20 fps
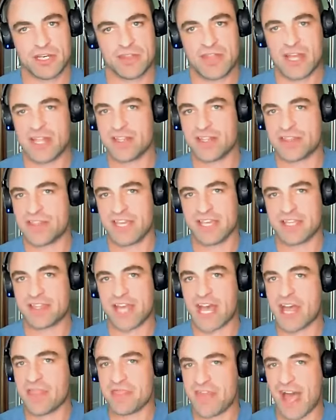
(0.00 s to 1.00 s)
that think
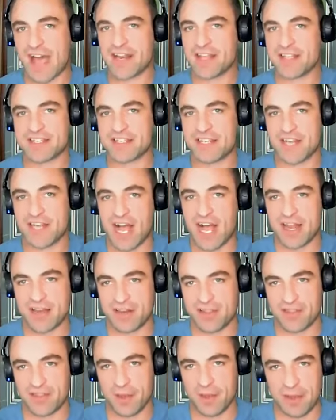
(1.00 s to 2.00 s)
that that is not
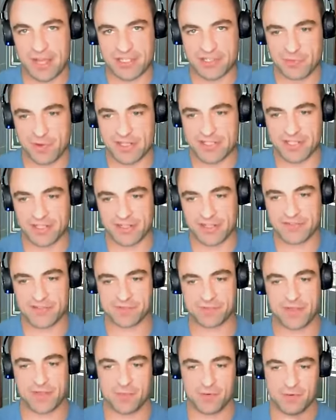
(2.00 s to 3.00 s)
the best way to live
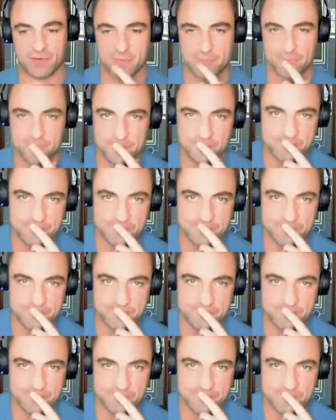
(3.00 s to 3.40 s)
as people.